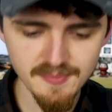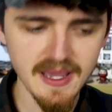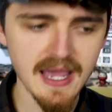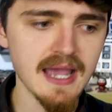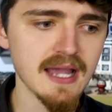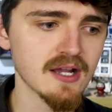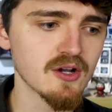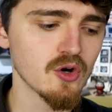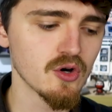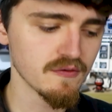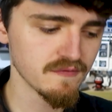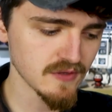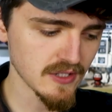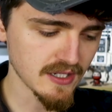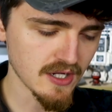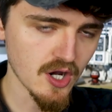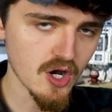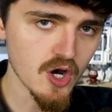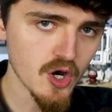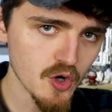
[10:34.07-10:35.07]
back of
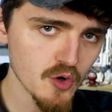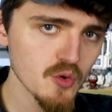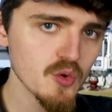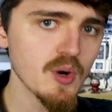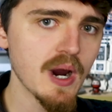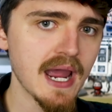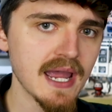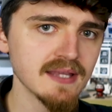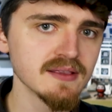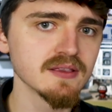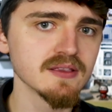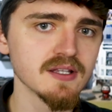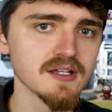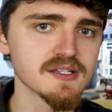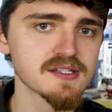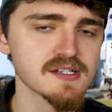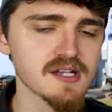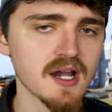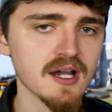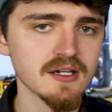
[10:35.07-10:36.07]
like a whole
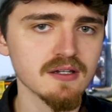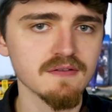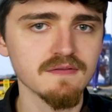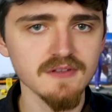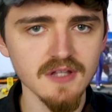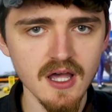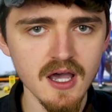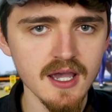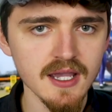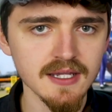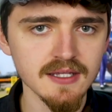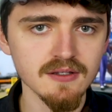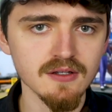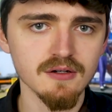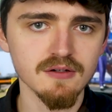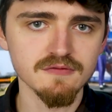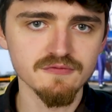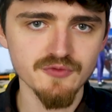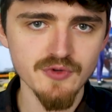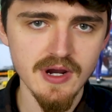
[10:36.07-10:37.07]
endless kind of line
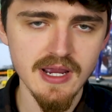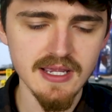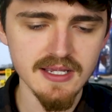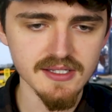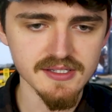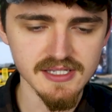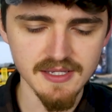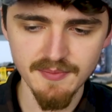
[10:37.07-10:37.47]
of Reys.